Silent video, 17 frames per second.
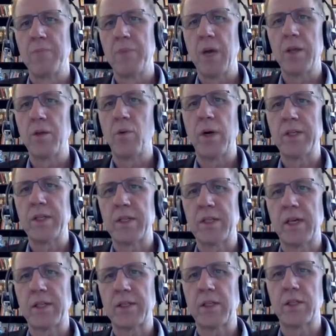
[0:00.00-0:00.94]
Otherwise,
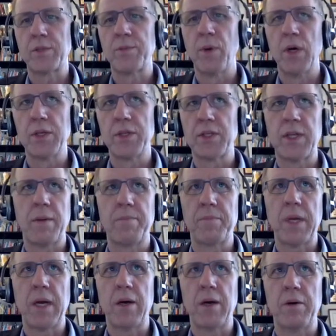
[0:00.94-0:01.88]
it takes a small
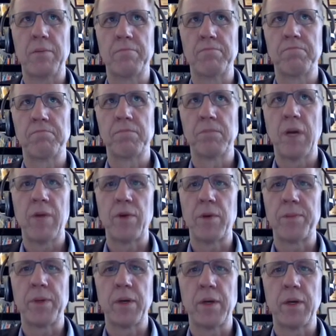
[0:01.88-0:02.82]
step down
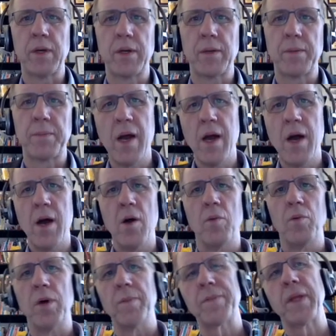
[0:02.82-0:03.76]
every period.
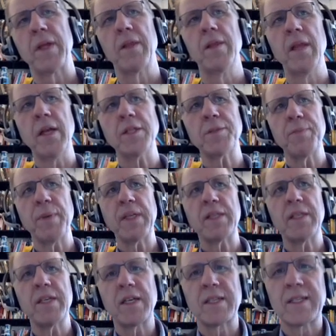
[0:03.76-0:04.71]
Well, let's
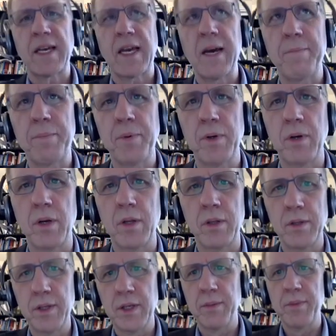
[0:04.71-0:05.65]
make the example a
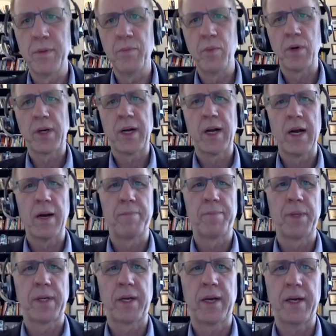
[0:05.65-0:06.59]
little bit more
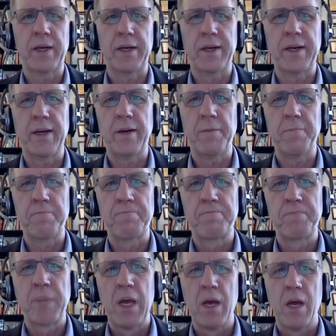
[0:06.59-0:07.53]
complicated now.
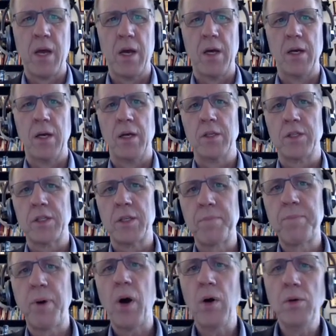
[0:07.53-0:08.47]

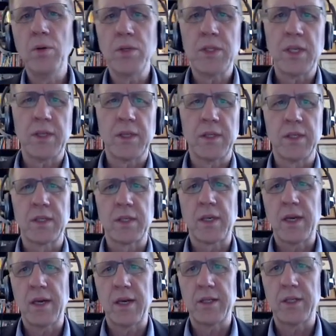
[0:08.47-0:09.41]
Suppose that this
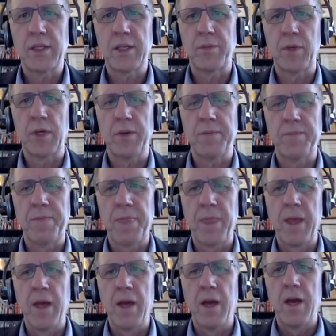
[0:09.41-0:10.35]
customer
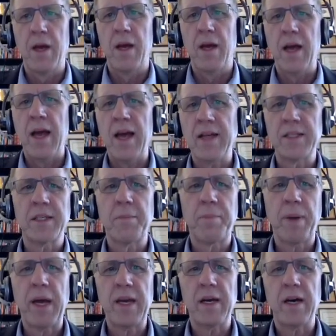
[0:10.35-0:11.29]
has to
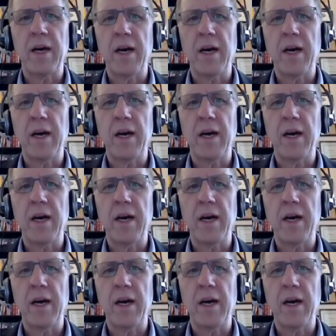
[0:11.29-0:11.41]
pay a